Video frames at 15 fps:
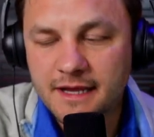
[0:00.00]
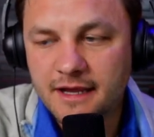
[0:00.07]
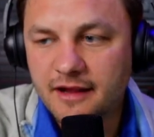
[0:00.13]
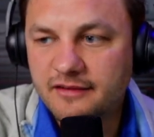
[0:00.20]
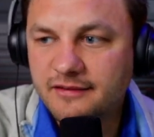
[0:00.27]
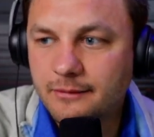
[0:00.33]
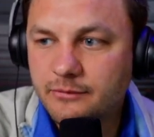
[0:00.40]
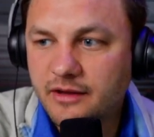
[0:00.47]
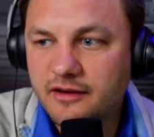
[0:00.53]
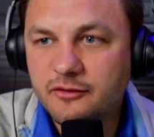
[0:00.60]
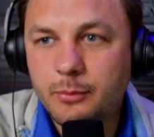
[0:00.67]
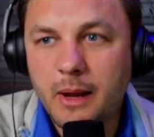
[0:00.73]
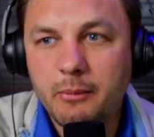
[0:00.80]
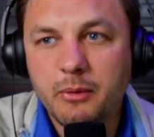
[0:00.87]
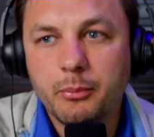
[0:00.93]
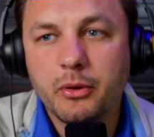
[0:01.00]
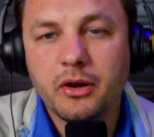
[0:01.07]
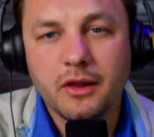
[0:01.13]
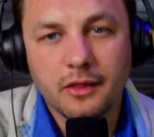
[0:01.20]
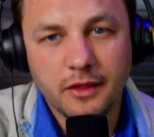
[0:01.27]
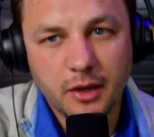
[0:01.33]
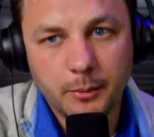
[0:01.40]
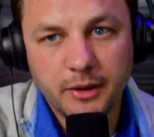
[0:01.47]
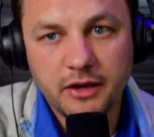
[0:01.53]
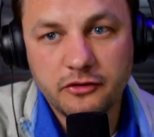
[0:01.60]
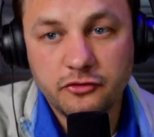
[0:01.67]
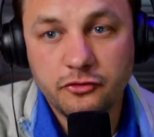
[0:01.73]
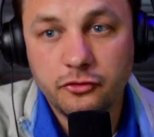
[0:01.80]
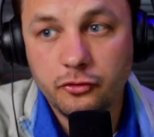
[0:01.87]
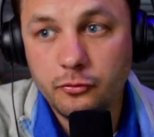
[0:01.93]
It seems like he's probably putting a little bit of
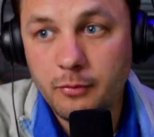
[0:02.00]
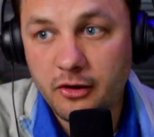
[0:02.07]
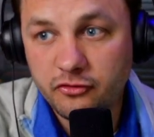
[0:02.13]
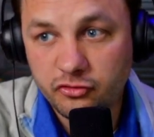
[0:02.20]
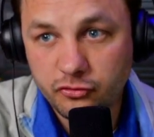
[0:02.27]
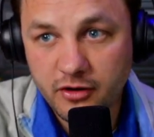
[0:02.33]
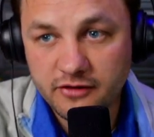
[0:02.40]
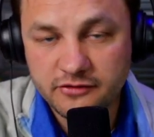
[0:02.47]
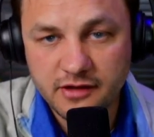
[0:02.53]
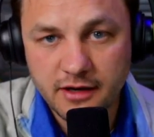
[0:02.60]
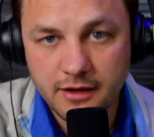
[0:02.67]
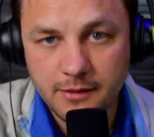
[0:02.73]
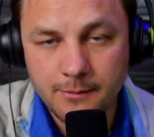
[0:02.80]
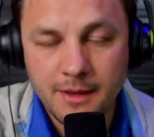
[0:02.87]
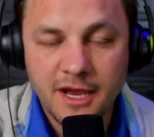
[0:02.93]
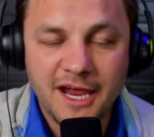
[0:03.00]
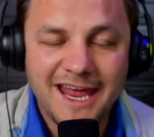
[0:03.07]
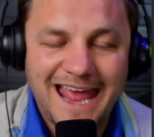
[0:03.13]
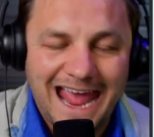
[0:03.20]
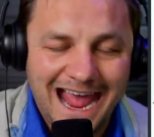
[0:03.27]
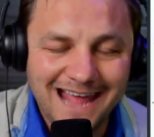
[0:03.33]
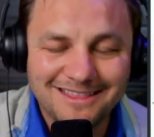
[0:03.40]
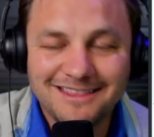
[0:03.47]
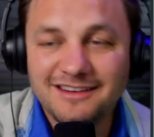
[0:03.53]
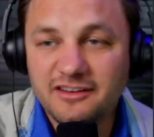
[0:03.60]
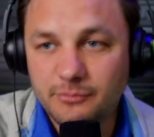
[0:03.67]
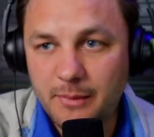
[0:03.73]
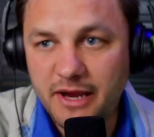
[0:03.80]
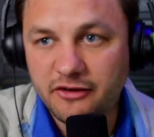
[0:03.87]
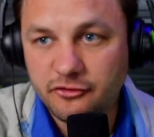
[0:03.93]
too much stress on him at these
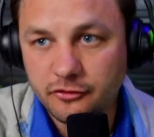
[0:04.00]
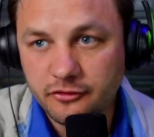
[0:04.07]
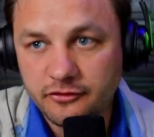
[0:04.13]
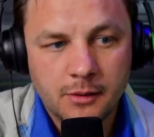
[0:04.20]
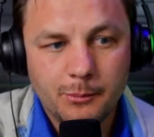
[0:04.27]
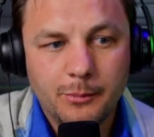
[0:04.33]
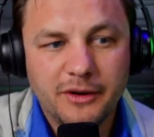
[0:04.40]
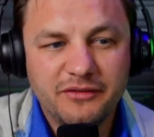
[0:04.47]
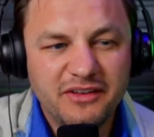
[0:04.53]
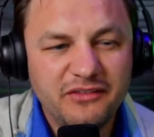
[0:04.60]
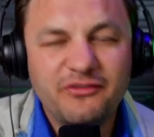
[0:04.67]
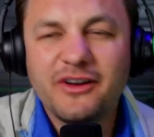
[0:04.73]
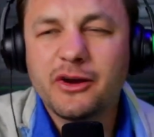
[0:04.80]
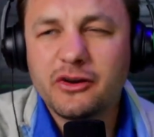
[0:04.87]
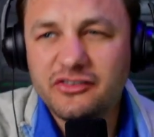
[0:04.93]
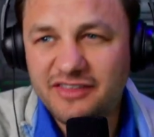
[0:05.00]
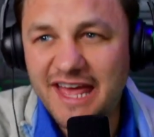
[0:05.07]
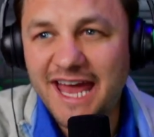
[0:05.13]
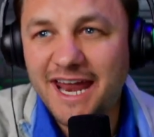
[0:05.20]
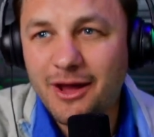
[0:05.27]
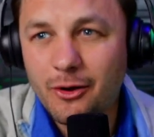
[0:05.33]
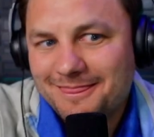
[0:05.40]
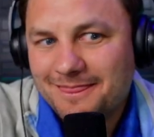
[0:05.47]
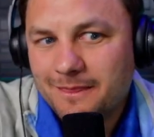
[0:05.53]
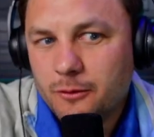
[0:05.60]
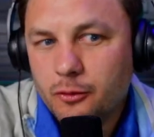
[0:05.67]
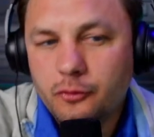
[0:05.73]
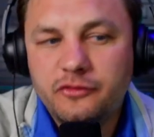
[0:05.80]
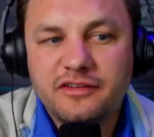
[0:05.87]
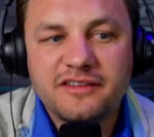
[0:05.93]
majors. But if he figures that out,
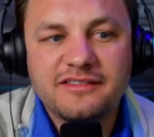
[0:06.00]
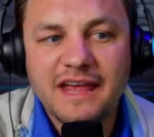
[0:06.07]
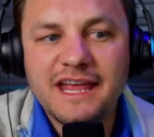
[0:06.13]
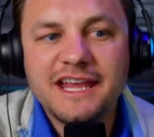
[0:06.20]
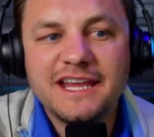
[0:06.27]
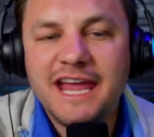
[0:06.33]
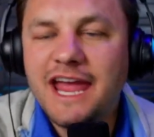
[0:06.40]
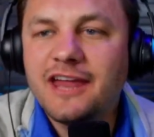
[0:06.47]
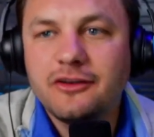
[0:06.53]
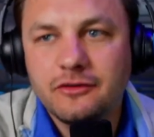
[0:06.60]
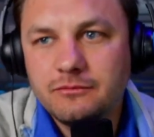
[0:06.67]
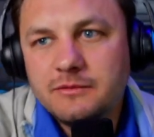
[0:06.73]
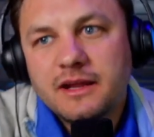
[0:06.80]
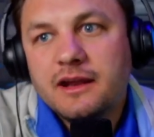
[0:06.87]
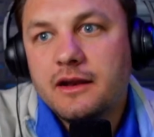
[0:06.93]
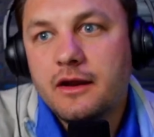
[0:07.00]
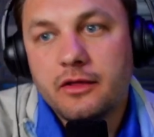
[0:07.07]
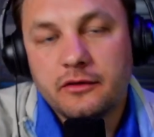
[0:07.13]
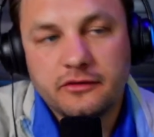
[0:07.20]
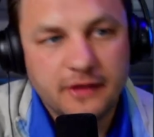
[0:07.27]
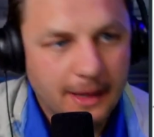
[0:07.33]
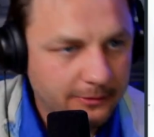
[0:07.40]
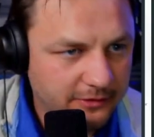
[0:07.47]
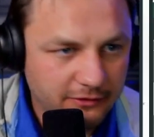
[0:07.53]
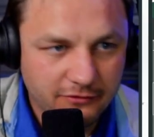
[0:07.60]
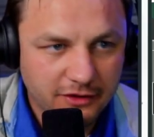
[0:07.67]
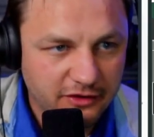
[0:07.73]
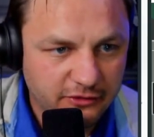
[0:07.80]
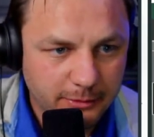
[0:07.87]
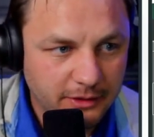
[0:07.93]
who's to say he can't get another top 10
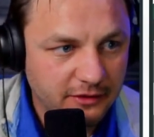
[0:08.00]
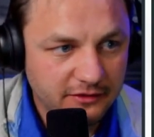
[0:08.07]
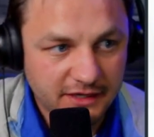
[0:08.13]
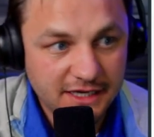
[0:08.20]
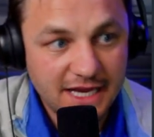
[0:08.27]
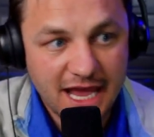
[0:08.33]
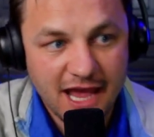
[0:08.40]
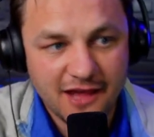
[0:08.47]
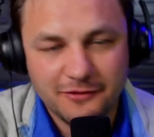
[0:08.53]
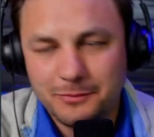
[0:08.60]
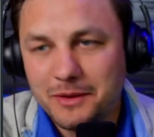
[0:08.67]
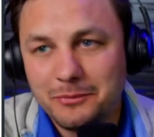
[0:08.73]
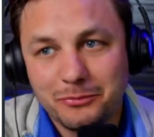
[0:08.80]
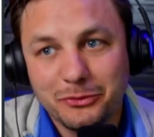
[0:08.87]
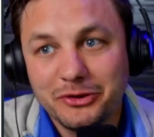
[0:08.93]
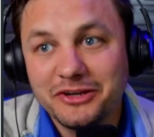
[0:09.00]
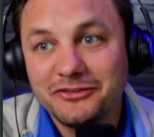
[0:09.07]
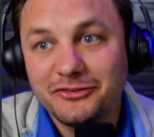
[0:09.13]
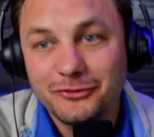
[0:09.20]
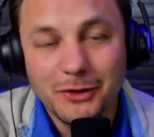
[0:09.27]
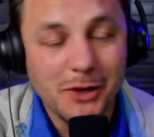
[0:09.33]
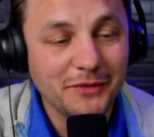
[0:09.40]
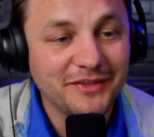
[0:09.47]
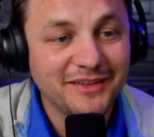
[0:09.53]
finish? Because he has been pretty strong this